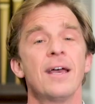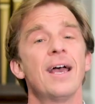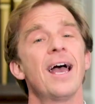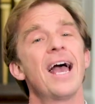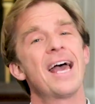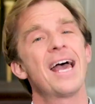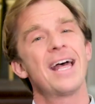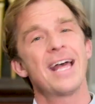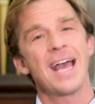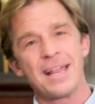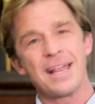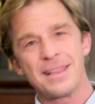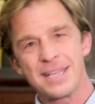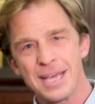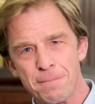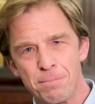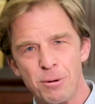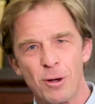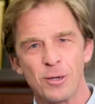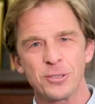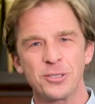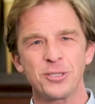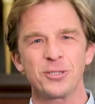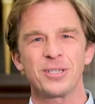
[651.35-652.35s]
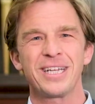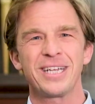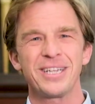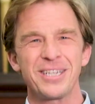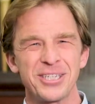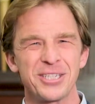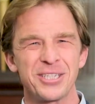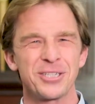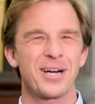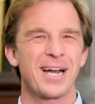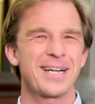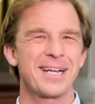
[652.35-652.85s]
And the apostle
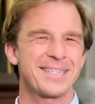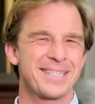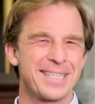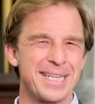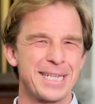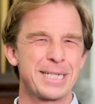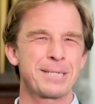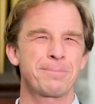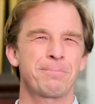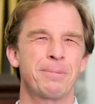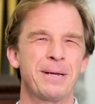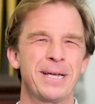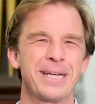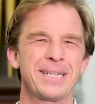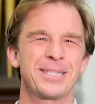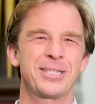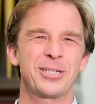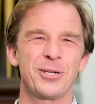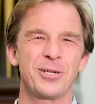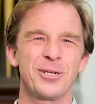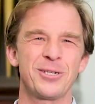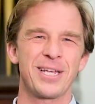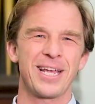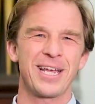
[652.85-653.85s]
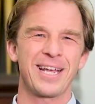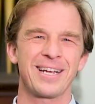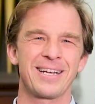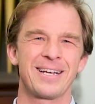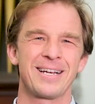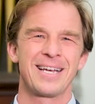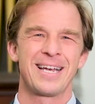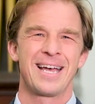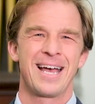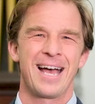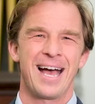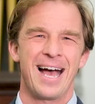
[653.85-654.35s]
illustrates this peace using
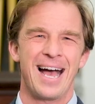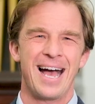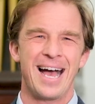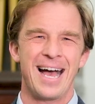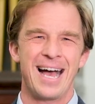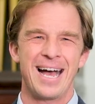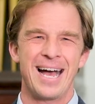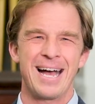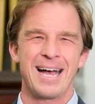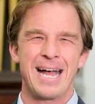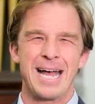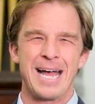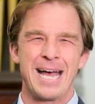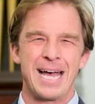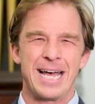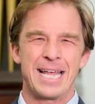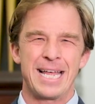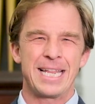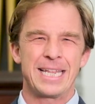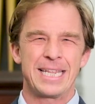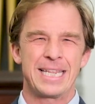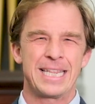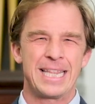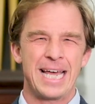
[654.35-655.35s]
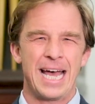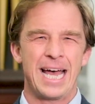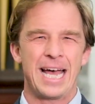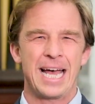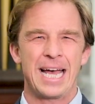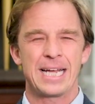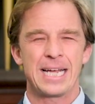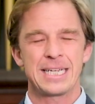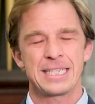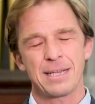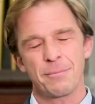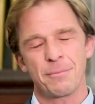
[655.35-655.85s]

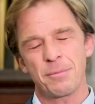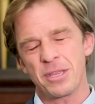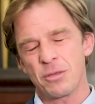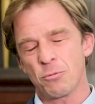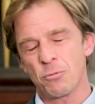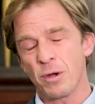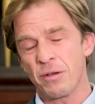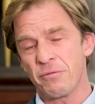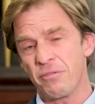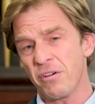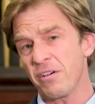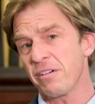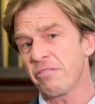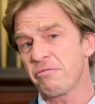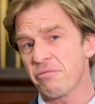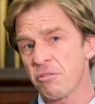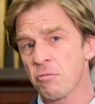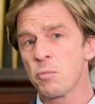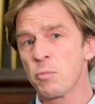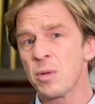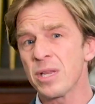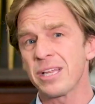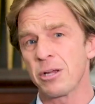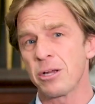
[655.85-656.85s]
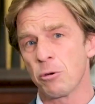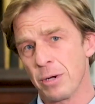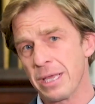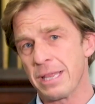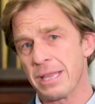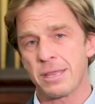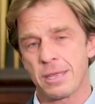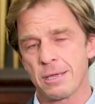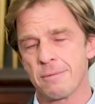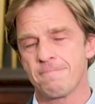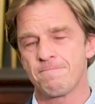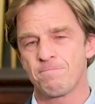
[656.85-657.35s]
something that we're very familiar
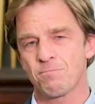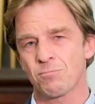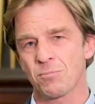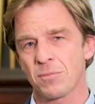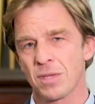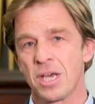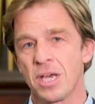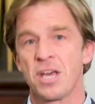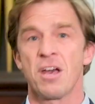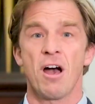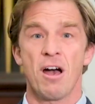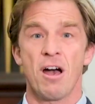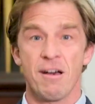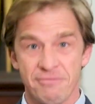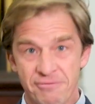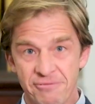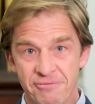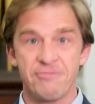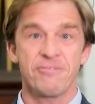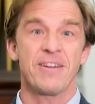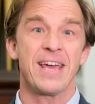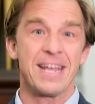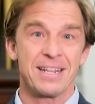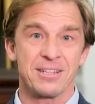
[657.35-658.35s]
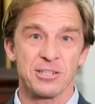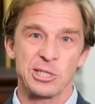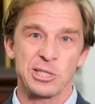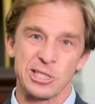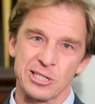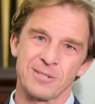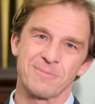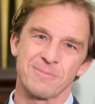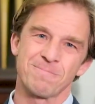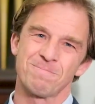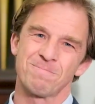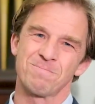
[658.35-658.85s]
with, a
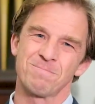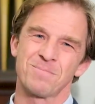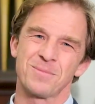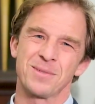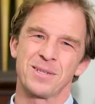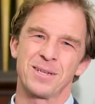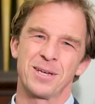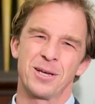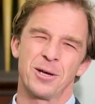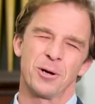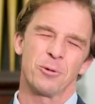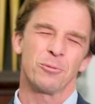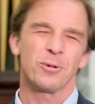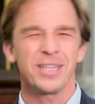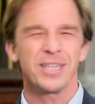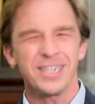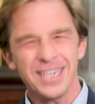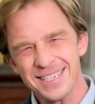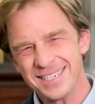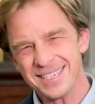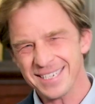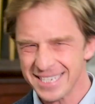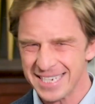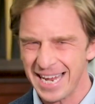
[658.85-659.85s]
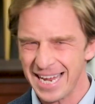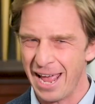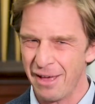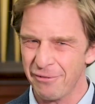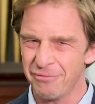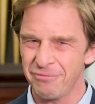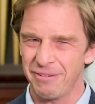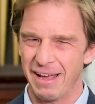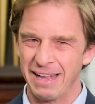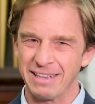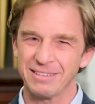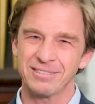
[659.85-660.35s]
fence. Well, he doesn't say a
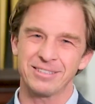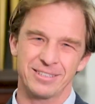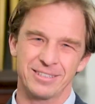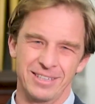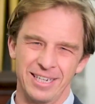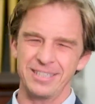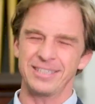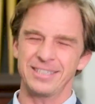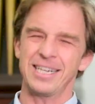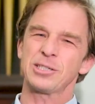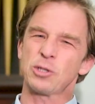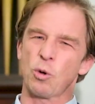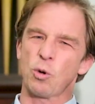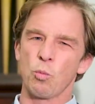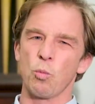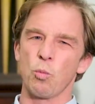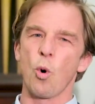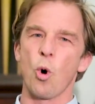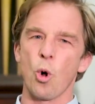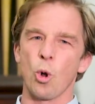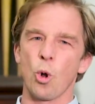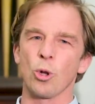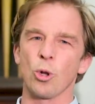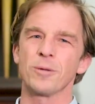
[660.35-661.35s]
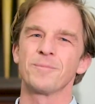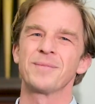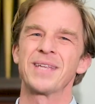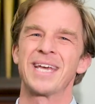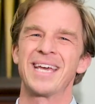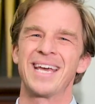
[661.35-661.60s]
fence. He says a wall.